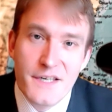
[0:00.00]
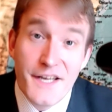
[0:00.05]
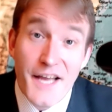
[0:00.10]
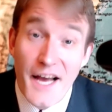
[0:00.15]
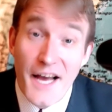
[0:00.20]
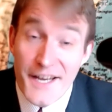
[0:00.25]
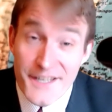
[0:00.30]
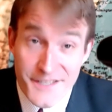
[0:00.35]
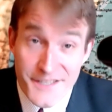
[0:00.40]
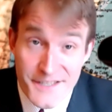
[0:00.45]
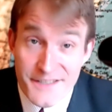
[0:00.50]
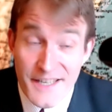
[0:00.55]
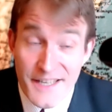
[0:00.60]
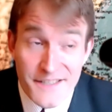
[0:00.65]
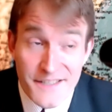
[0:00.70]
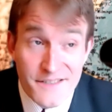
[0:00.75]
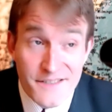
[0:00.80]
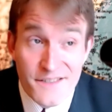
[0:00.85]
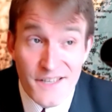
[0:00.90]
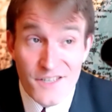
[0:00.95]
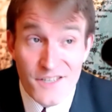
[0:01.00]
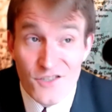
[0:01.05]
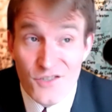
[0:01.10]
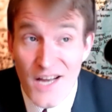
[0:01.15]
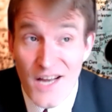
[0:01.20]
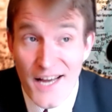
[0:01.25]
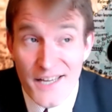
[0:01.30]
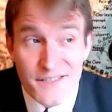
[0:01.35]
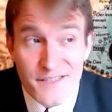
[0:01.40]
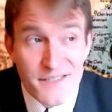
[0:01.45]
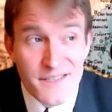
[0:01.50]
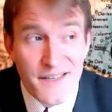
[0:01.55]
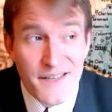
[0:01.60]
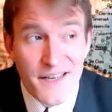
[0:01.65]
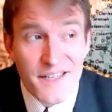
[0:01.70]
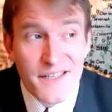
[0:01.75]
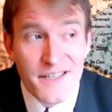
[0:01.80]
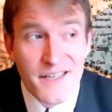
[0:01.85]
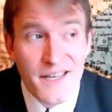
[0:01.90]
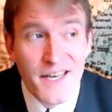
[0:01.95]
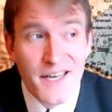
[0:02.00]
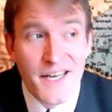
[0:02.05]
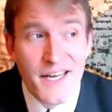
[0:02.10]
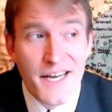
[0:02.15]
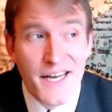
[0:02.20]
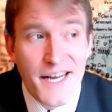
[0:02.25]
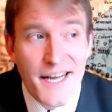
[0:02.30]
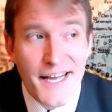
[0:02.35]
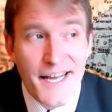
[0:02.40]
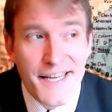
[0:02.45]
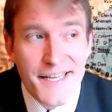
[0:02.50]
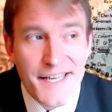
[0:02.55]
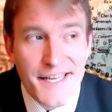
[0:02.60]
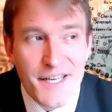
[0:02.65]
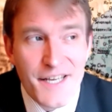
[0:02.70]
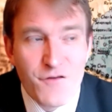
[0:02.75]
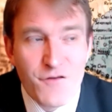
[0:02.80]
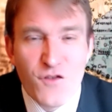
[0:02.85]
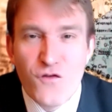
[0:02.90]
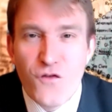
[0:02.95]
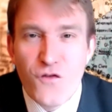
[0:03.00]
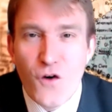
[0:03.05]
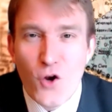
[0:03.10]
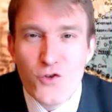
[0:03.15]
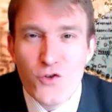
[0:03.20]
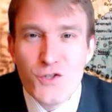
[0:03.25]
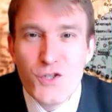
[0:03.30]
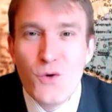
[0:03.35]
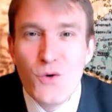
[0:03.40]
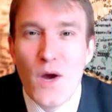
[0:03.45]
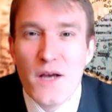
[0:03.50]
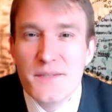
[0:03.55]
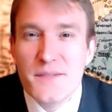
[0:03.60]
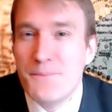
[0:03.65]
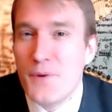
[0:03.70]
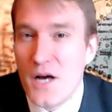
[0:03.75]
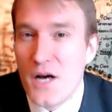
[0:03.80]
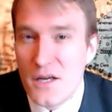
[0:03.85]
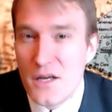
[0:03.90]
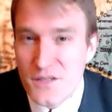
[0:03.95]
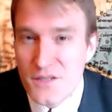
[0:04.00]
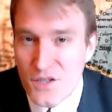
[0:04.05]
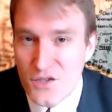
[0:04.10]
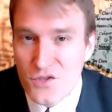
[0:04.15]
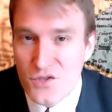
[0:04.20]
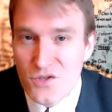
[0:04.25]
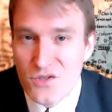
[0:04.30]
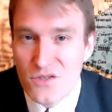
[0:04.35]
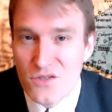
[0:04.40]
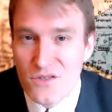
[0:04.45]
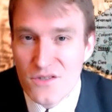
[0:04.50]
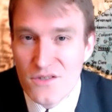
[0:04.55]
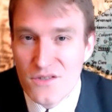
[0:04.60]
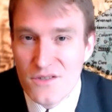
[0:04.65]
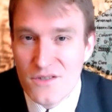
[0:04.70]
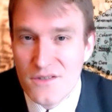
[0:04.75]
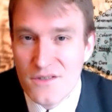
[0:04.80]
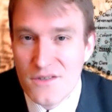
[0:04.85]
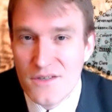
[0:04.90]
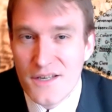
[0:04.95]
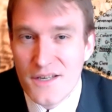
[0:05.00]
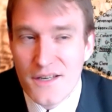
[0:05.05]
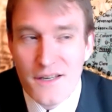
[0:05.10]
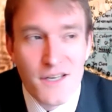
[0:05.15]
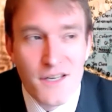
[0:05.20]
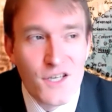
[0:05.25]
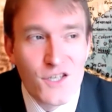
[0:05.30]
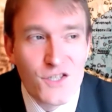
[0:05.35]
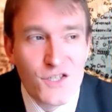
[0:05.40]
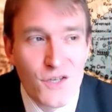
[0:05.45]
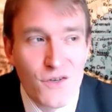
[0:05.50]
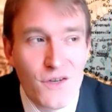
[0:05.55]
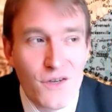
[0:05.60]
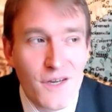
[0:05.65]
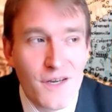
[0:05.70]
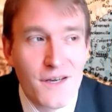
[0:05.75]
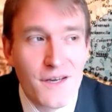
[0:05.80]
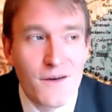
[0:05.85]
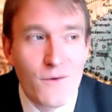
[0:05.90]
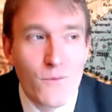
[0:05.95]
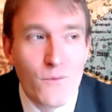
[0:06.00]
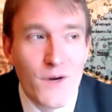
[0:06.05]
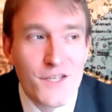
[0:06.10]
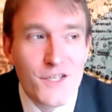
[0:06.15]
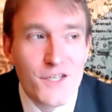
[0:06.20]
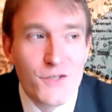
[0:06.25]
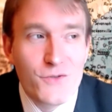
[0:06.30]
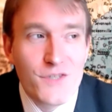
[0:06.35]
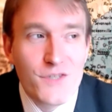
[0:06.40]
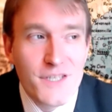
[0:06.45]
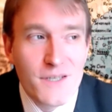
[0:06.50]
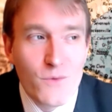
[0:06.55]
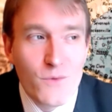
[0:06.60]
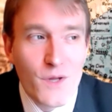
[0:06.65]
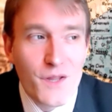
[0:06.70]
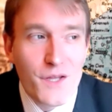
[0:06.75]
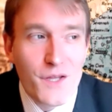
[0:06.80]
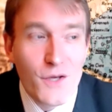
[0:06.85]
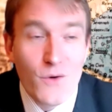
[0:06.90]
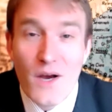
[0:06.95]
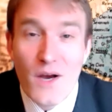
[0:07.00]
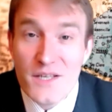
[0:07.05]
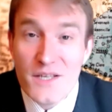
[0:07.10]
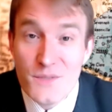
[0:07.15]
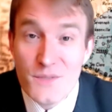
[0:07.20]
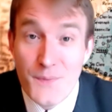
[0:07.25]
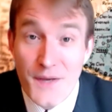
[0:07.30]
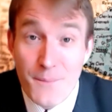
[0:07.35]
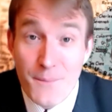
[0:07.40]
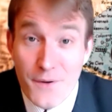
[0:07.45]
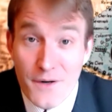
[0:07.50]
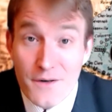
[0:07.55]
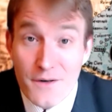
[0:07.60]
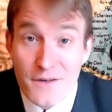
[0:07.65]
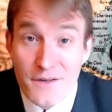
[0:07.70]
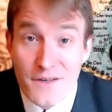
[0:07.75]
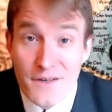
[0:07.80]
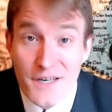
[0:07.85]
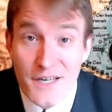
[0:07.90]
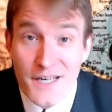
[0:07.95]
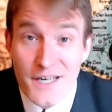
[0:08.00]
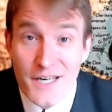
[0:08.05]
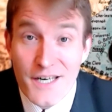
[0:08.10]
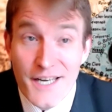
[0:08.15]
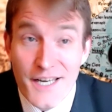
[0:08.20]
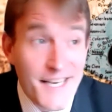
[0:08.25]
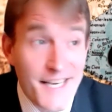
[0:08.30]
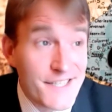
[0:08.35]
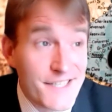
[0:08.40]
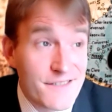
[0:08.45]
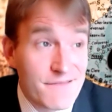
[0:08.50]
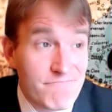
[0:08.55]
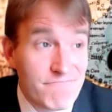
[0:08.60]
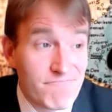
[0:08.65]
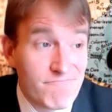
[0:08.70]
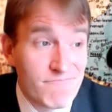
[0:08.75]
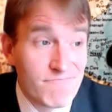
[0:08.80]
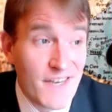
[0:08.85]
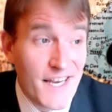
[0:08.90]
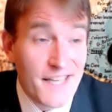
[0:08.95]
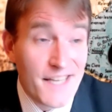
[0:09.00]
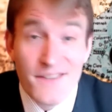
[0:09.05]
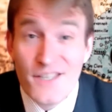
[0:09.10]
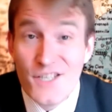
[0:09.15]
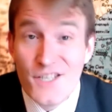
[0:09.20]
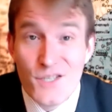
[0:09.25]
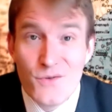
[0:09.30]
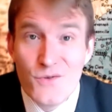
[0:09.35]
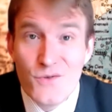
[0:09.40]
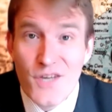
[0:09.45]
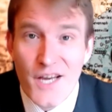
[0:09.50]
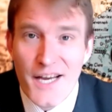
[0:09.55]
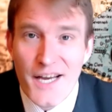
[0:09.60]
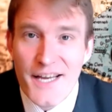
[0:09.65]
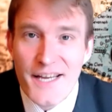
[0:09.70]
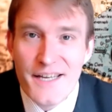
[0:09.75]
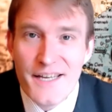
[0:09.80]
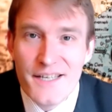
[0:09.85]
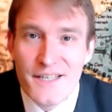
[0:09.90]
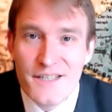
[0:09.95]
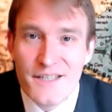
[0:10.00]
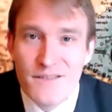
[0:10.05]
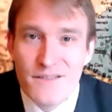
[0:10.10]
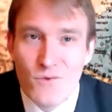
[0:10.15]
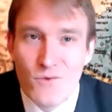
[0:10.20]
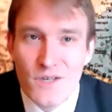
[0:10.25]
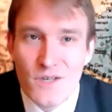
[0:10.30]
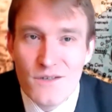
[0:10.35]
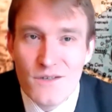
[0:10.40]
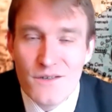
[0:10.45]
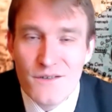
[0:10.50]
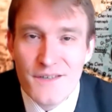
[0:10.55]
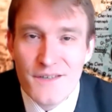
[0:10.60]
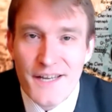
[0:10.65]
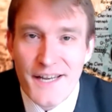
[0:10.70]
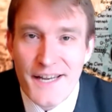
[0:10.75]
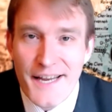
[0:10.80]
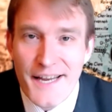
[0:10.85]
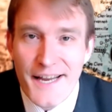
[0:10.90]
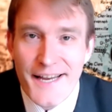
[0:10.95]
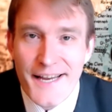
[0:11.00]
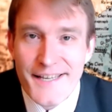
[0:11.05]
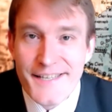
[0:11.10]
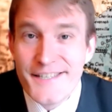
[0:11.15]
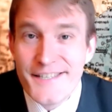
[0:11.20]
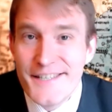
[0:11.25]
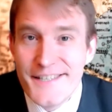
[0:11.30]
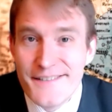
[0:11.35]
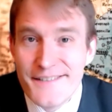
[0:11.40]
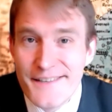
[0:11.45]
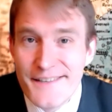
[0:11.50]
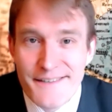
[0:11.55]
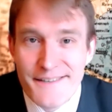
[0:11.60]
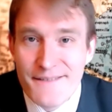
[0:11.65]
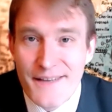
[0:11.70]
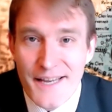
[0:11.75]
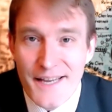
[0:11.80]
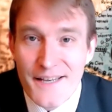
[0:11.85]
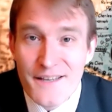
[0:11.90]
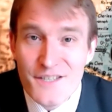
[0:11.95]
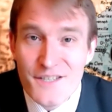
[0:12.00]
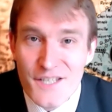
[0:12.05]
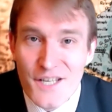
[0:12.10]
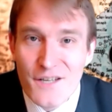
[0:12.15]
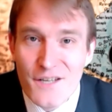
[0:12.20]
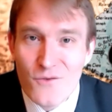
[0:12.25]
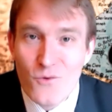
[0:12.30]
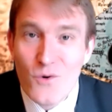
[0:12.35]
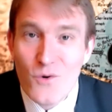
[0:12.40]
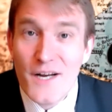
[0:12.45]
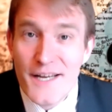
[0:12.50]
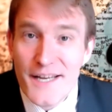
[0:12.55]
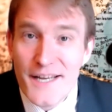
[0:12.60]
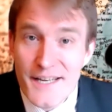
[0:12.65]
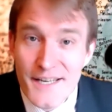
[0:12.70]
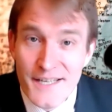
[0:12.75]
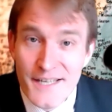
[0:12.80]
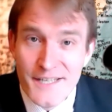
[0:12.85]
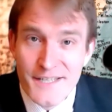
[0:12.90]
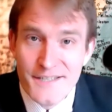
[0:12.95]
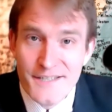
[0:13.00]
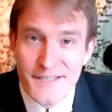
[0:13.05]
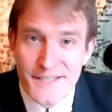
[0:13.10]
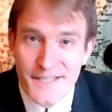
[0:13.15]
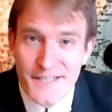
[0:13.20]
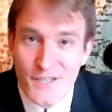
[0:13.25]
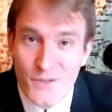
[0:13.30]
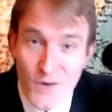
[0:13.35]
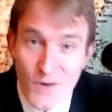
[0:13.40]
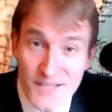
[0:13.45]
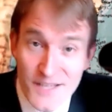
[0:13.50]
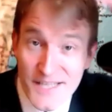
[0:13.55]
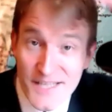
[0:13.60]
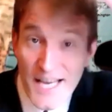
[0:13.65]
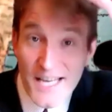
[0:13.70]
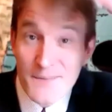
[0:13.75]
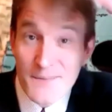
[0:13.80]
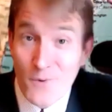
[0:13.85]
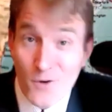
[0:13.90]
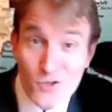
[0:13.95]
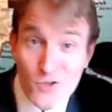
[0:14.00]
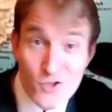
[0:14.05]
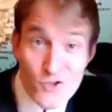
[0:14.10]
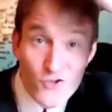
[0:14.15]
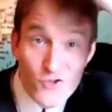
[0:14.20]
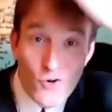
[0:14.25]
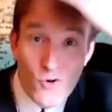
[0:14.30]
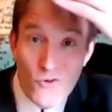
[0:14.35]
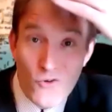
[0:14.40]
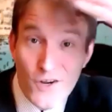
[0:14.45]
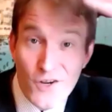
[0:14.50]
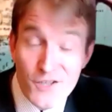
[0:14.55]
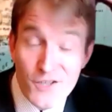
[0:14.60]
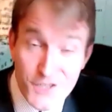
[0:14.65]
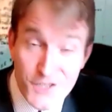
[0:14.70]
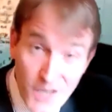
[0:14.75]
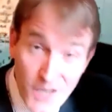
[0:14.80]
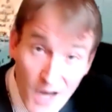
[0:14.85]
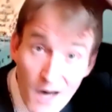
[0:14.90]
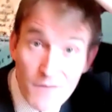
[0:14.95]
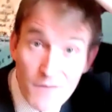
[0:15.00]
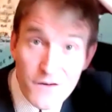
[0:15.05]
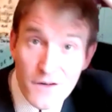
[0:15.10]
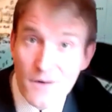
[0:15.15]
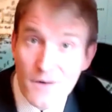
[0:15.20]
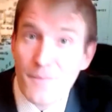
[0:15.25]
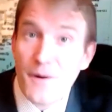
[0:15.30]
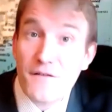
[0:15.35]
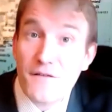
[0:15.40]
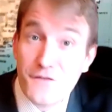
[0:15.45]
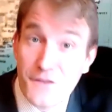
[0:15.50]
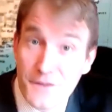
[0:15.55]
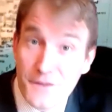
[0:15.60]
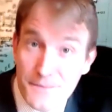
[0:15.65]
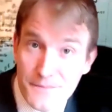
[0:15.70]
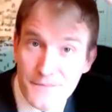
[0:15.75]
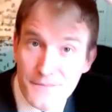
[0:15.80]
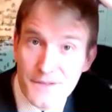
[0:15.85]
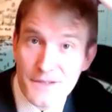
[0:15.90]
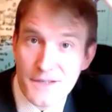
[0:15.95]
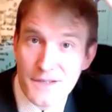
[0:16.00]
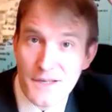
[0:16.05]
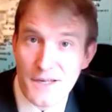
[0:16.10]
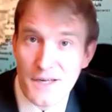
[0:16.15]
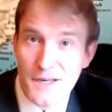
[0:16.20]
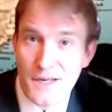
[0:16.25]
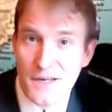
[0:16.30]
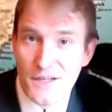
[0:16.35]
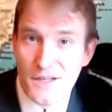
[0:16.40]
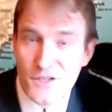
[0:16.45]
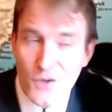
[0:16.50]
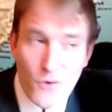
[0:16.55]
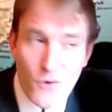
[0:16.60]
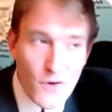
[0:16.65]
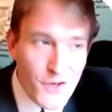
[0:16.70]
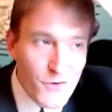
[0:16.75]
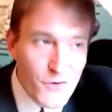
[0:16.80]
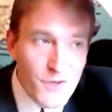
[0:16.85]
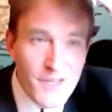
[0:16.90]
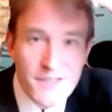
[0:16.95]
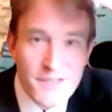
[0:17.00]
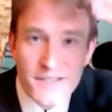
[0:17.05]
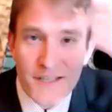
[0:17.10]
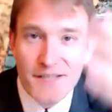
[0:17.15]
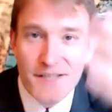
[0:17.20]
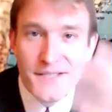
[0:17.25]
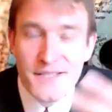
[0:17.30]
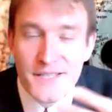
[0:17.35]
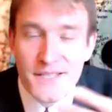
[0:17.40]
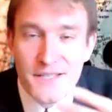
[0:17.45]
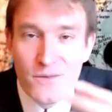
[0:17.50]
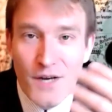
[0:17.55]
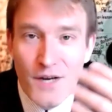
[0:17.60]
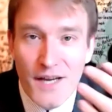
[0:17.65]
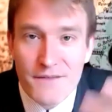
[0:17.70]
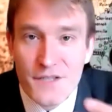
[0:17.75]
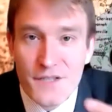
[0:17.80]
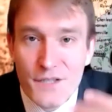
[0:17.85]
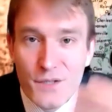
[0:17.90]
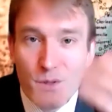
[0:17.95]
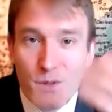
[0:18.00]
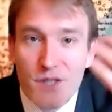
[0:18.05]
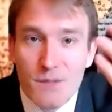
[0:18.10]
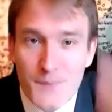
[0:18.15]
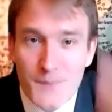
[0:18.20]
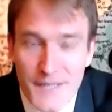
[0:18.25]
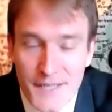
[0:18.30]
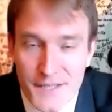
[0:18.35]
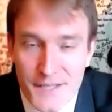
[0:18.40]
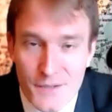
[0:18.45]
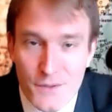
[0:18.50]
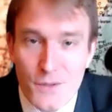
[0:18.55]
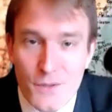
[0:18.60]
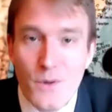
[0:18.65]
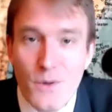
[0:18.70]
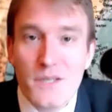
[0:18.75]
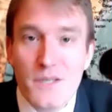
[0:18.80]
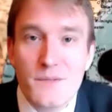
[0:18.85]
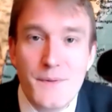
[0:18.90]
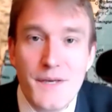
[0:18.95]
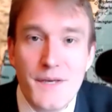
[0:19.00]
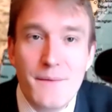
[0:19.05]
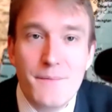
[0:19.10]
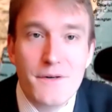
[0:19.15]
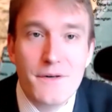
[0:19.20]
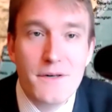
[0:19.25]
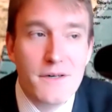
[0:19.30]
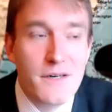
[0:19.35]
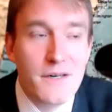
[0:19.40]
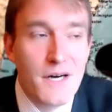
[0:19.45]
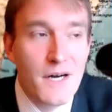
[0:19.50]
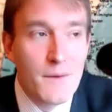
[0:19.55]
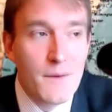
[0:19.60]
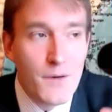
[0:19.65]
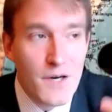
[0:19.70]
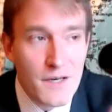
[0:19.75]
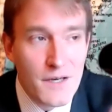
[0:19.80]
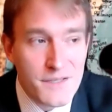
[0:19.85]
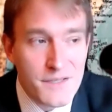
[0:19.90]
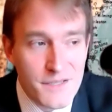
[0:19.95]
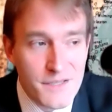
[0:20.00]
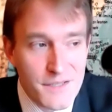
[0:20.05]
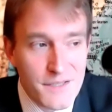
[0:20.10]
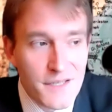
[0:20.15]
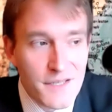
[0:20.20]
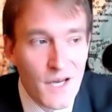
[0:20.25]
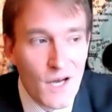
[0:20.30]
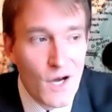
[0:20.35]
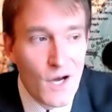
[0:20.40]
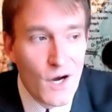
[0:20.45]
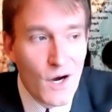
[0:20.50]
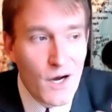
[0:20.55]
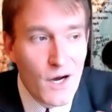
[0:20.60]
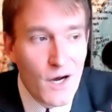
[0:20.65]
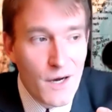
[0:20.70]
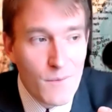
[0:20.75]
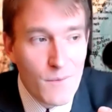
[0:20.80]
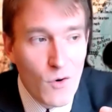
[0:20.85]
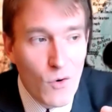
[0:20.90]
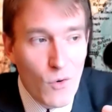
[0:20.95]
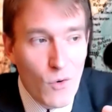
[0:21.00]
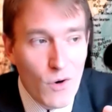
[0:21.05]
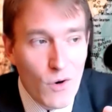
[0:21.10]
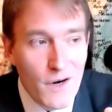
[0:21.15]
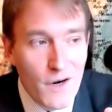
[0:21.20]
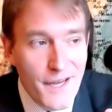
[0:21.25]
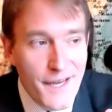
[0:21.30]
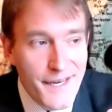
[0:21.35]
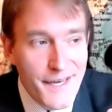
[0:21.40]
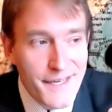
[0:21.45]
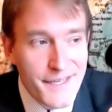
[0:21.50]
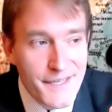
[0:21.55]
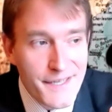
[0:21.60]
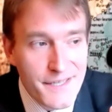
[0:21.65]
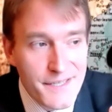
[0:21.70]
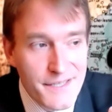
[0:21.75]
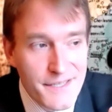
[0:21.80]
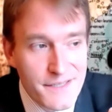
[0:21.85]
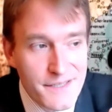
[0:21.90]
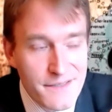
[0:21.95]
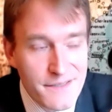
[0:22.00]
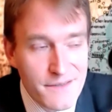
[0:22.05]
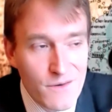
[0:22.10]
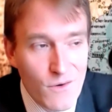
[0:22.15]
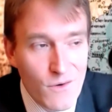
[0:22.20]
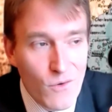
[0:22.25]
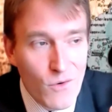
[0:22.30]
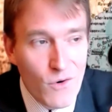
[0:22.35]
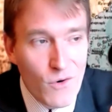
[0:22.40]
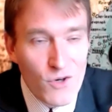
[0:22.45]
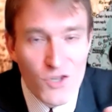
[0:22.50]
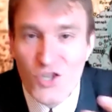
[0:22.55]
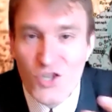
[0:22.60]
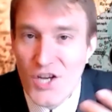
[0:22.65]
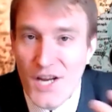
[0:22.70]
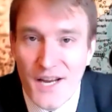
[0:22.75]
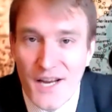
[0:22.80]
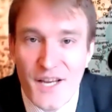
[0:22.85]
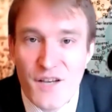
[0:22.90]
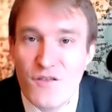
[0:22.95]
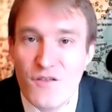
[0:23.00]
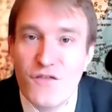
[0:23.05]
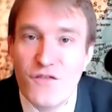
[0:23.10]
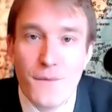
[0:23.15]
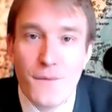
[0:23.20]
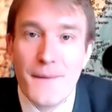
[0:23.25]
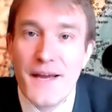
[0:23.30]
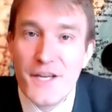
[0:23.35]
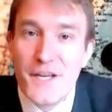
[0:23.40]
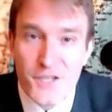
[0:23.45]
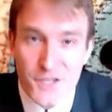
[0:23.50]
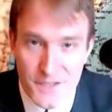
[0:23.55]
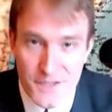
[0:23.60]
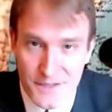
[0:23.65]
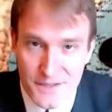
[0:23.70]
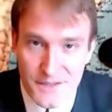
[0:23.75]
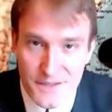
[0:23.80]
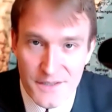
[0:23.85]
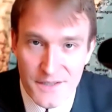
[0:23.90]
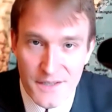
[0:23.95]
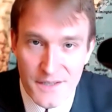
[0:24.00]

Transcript: Yeah, and to add to that, it even follows US persons. So when you deal with US people in the UK, well, in a certain way, the US export control regulations hover above them. So you need to consider whenever you speak to US person or share information